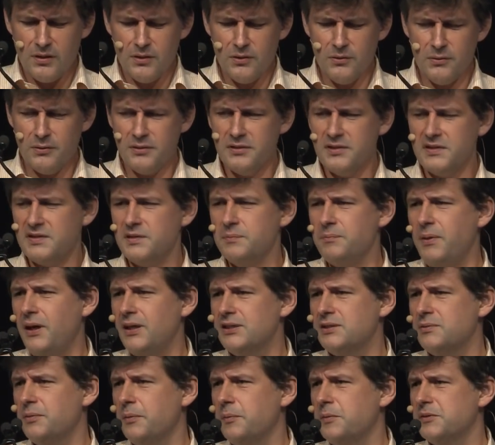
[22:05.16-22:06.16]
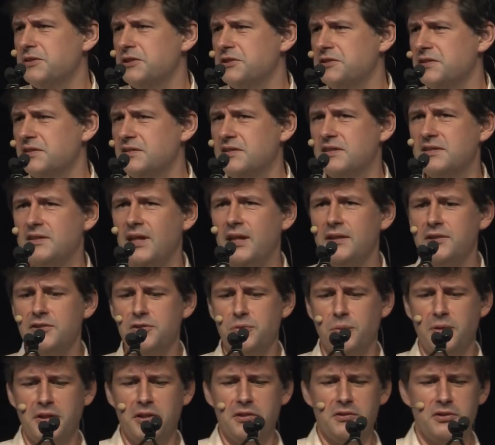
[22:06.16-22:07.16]
you're in this impossible position as
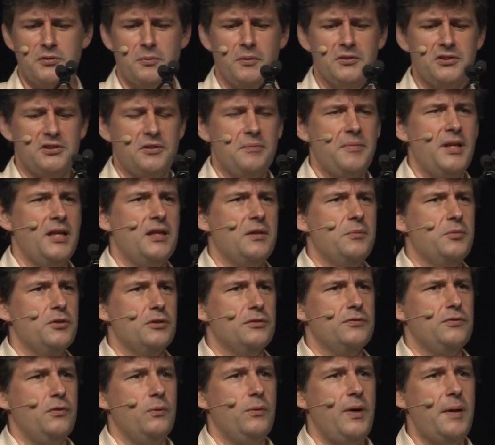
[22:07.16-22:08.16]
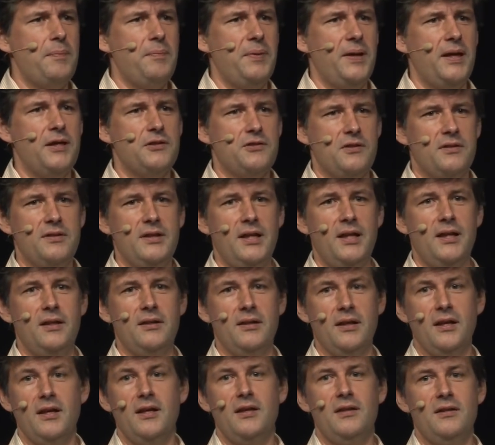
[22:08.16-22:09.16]
designers where you're supposed to make a beautiful web page and
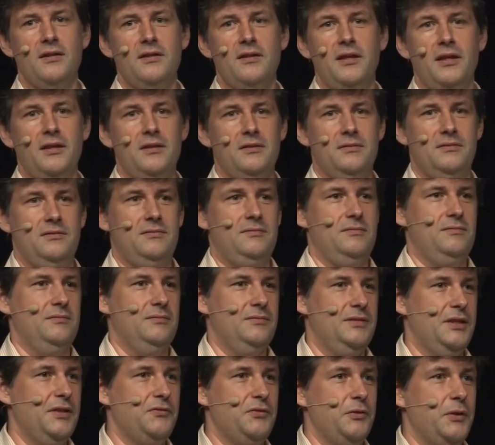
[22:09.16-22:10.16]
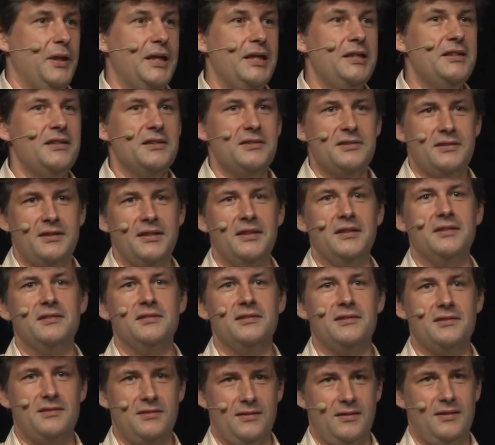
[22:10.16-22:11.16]
then they give you hideous
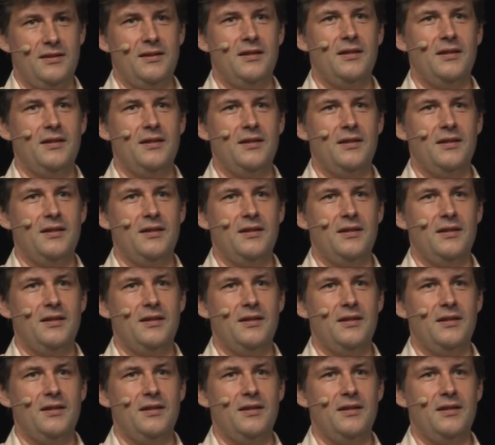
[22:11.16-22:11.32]
things